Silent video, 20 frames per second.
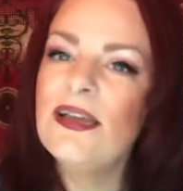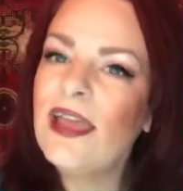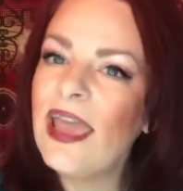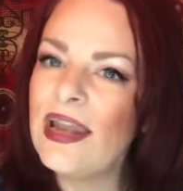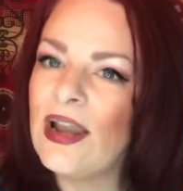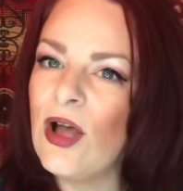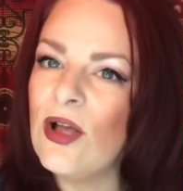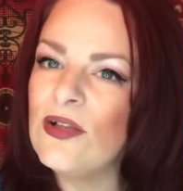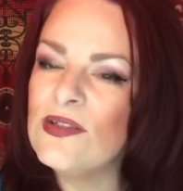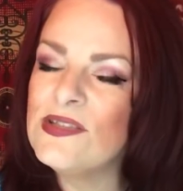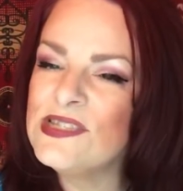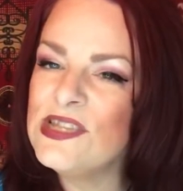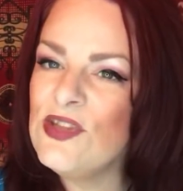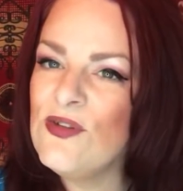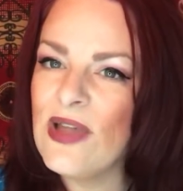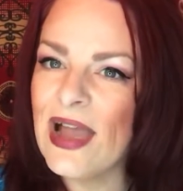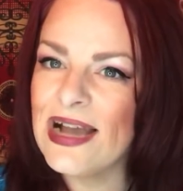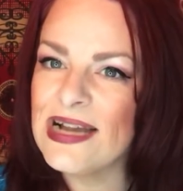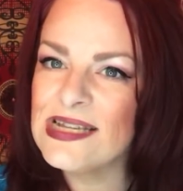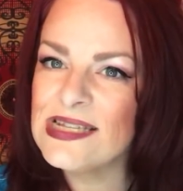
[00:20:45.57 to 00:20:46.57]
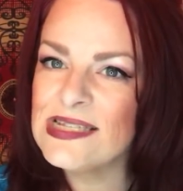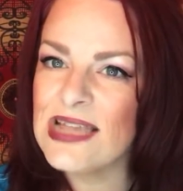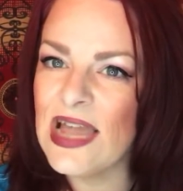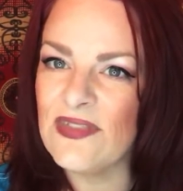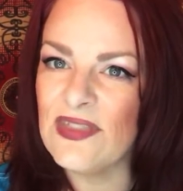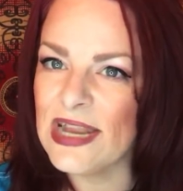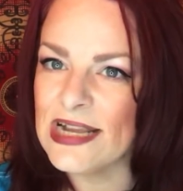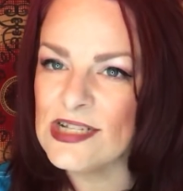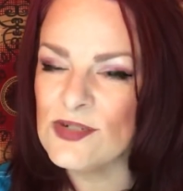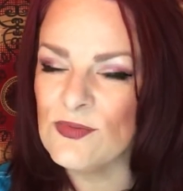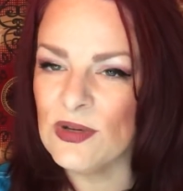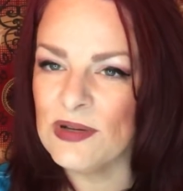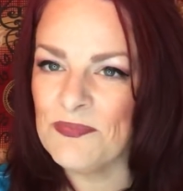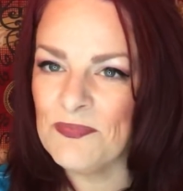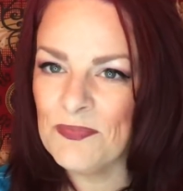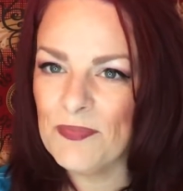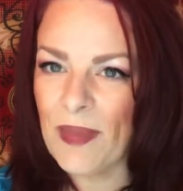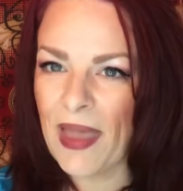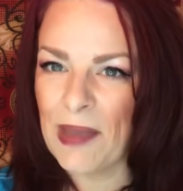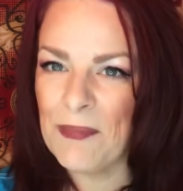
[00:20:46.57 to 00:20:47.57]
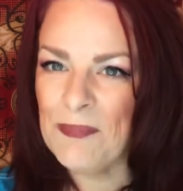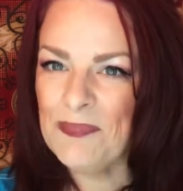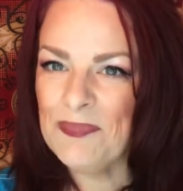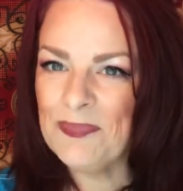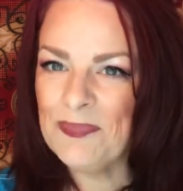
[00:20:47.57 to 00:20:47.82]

And I'll see you guys at the next one. Bye.